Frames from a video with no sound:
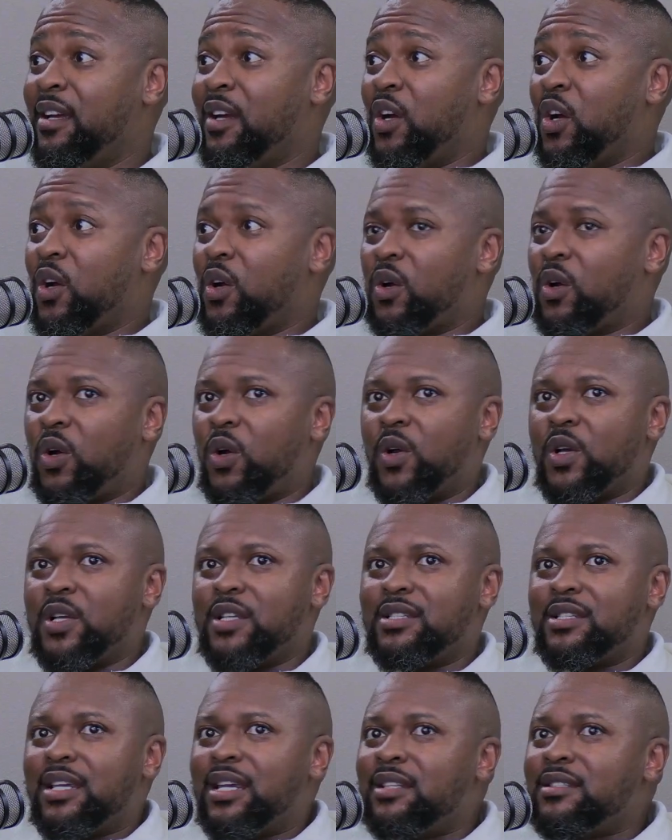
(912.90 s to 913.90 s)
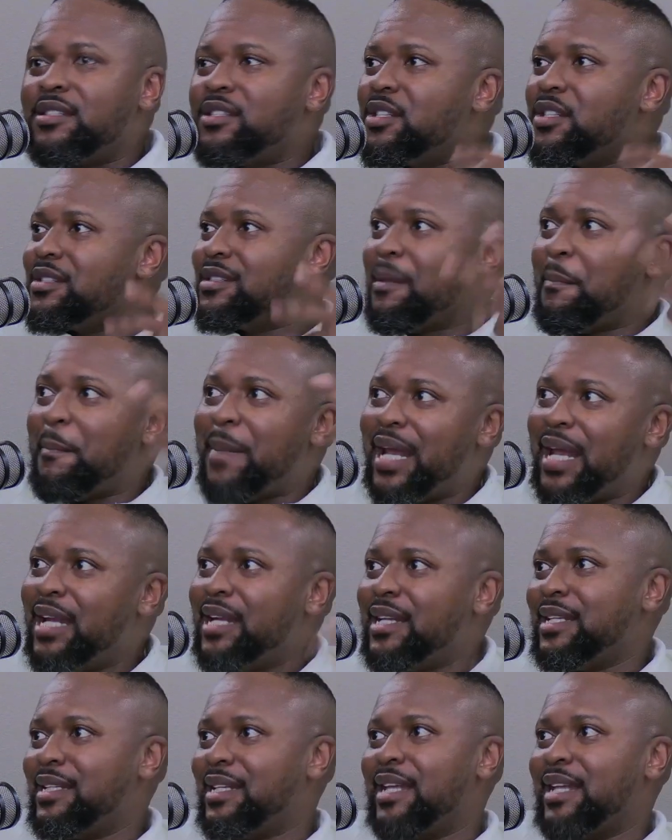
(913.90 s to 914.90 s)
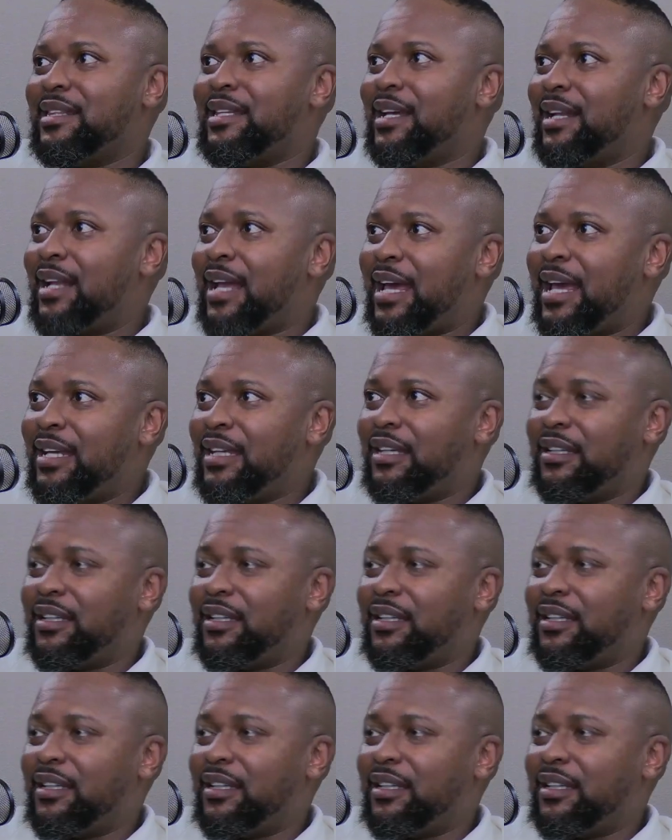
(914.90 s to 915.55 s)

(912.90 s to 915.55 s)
because it's just the melody that they're liking.